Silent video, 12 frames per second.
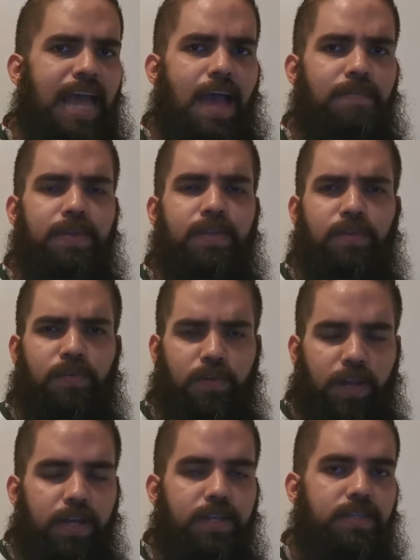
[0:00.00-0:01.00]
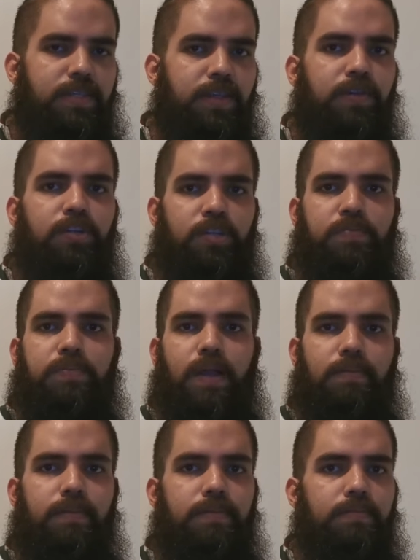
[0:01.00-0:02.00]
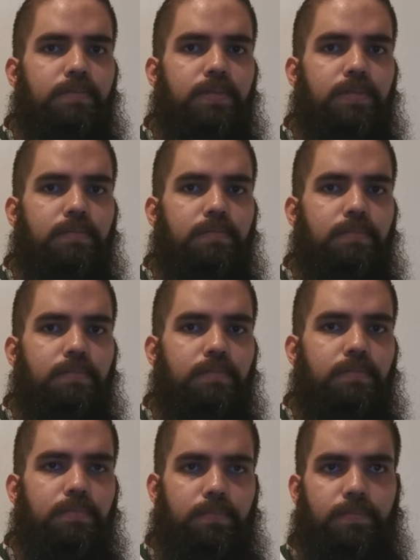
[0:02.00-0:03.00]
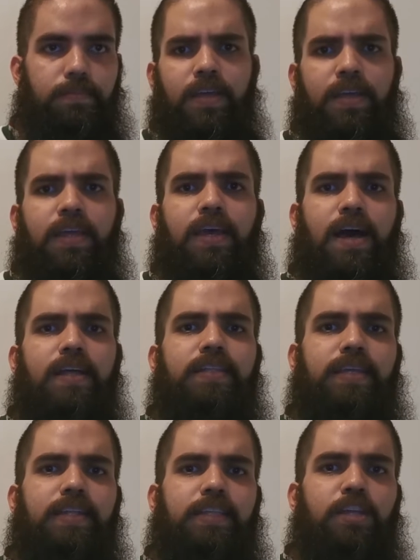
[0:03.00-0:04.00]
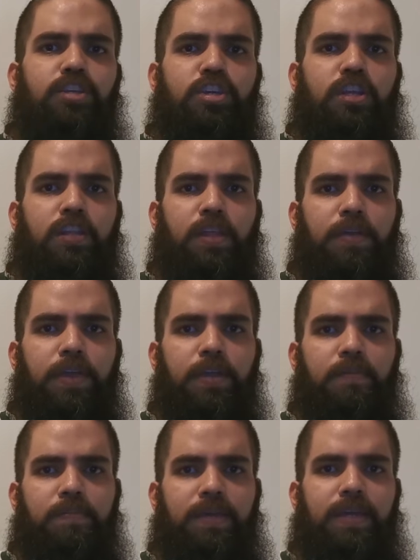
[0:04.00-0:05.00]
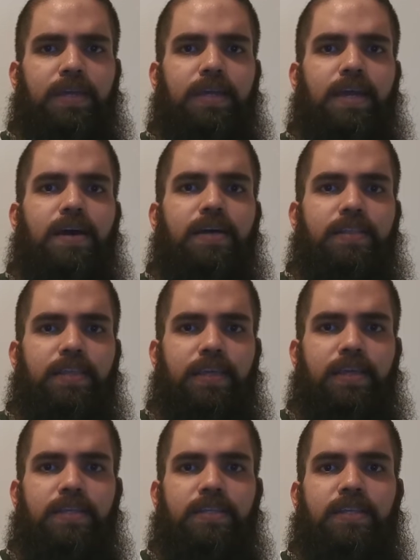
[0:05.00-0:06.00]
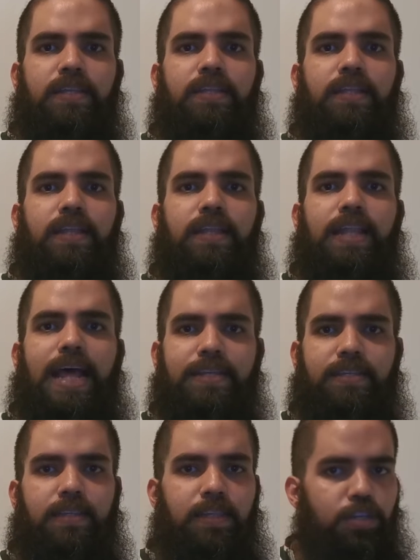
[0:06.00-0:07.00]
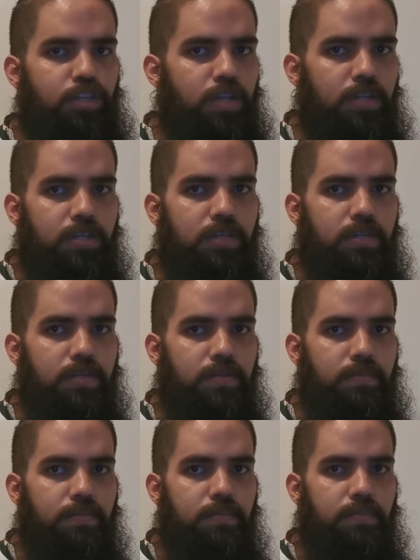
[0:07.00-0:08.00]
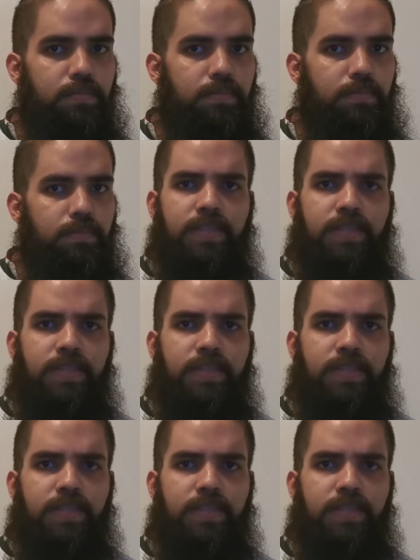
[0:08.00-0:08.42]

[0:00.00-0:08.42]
Germany is having really serious problems, as they have not caught the attention of the European audience in the last editions,